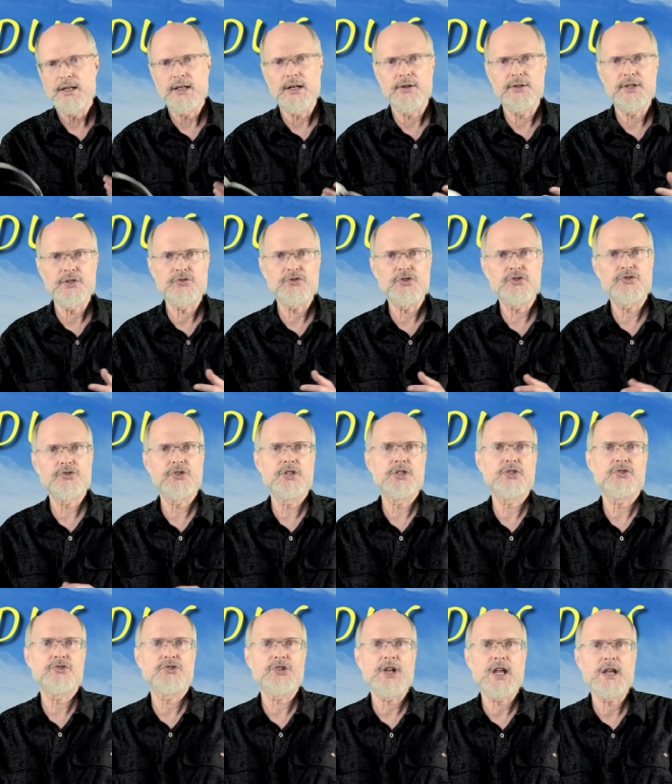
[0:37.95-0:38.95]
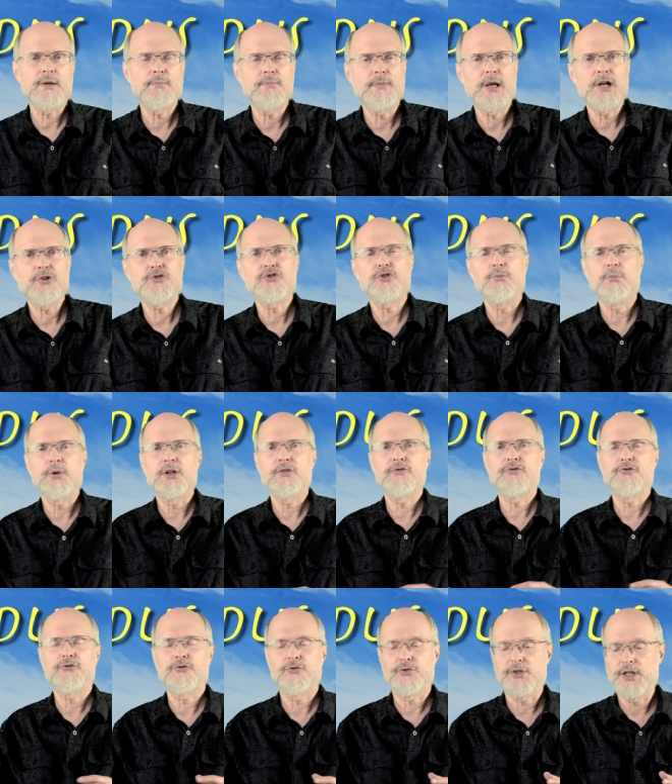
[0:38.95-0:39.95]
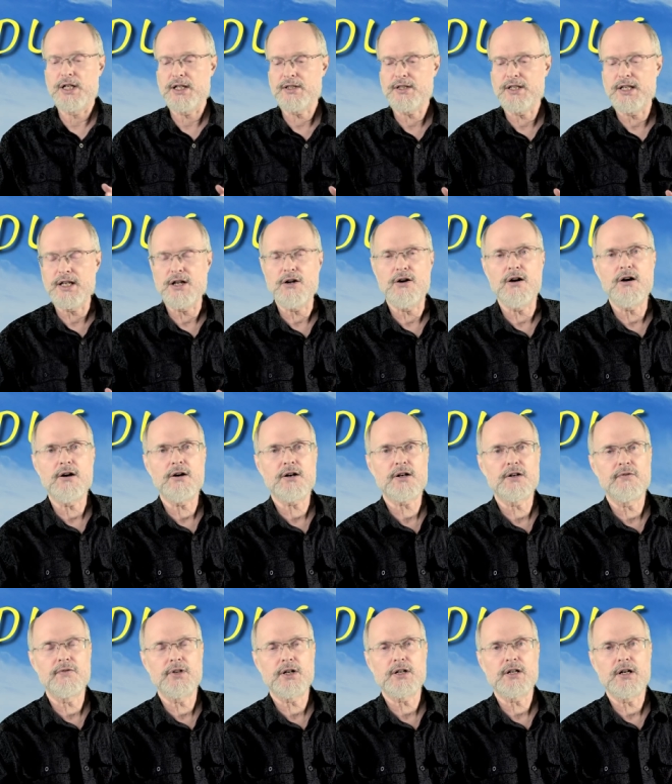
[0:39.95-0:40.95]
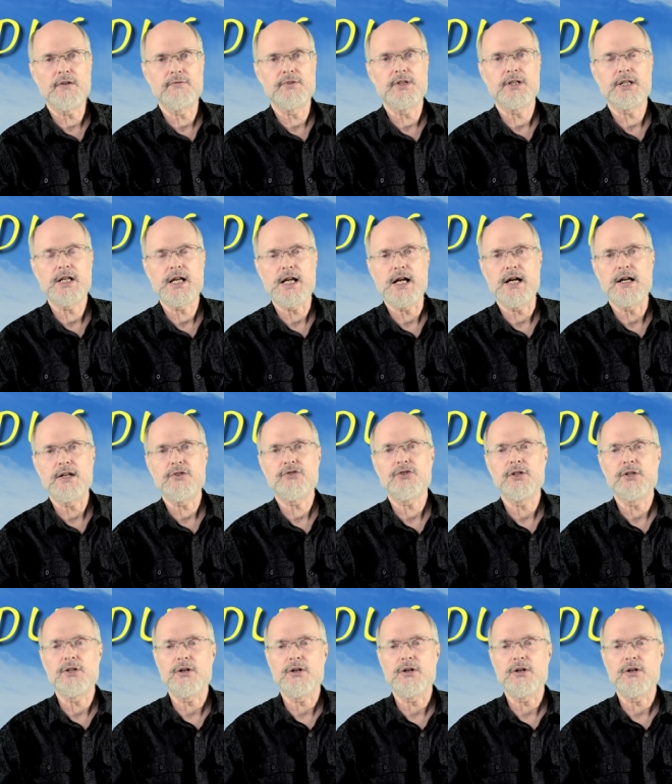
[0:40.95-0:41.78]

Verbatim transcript: Now, this is the same measurement that the Ark of the Covenant has,